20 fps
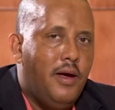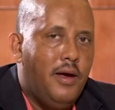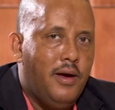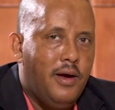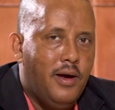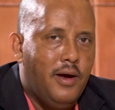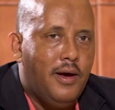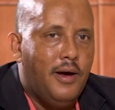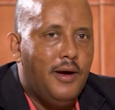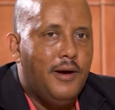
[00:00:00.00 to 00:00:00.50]

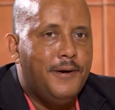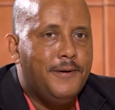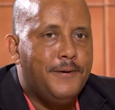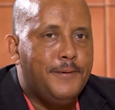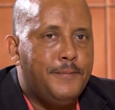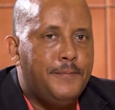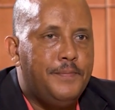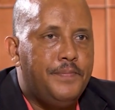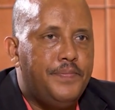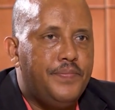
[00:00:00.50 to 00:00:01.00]

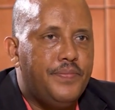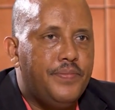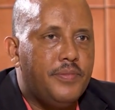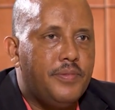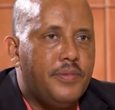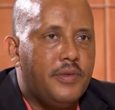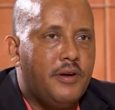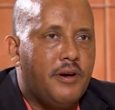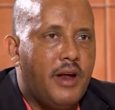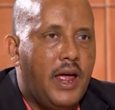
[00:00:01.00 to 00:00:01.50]

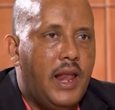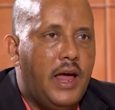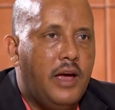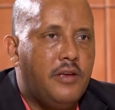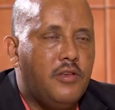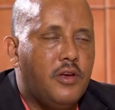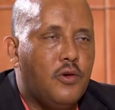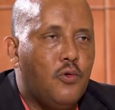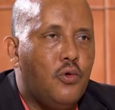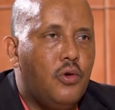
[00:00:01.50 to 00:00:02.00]
um,
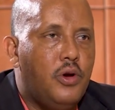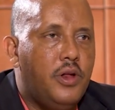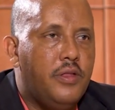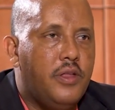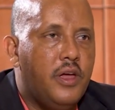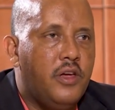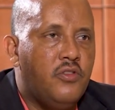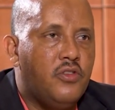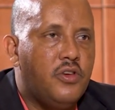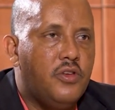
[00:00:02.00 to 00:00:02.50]
realizing good
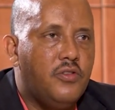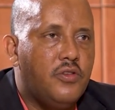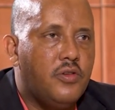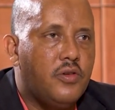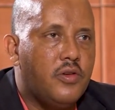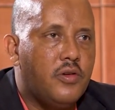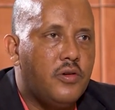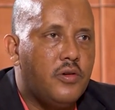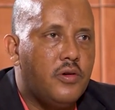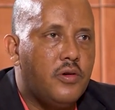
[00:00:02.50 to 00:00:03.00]
intentions
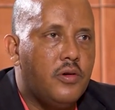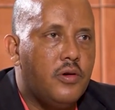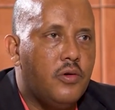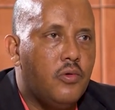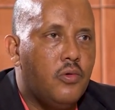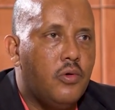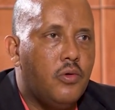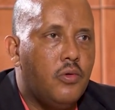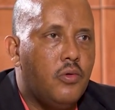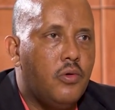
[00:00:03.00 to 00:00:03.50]

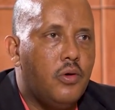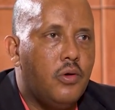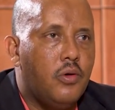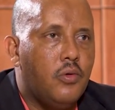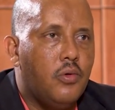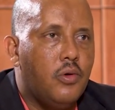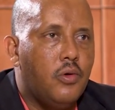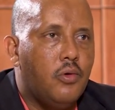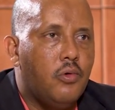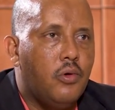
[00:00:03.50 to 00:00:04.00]

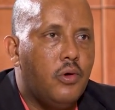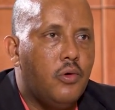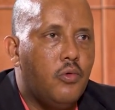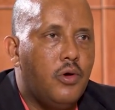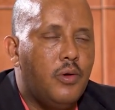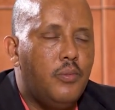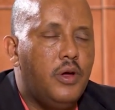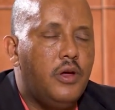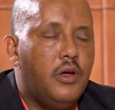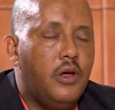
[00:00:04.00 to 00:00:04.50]

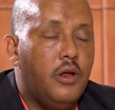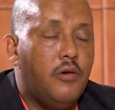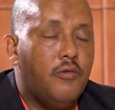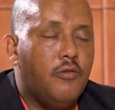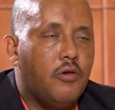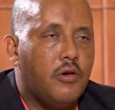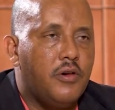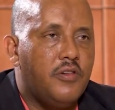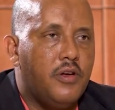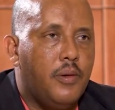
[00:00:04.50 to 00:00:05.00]
will, be in
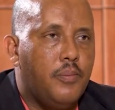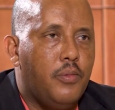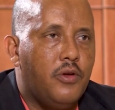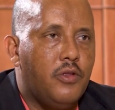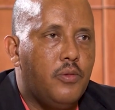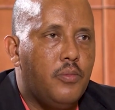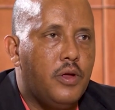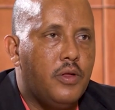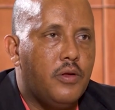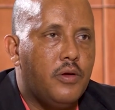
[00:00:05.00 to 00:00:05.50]
for
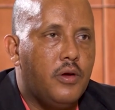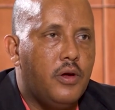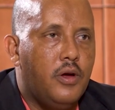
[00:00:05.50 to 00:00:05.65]
disappointment.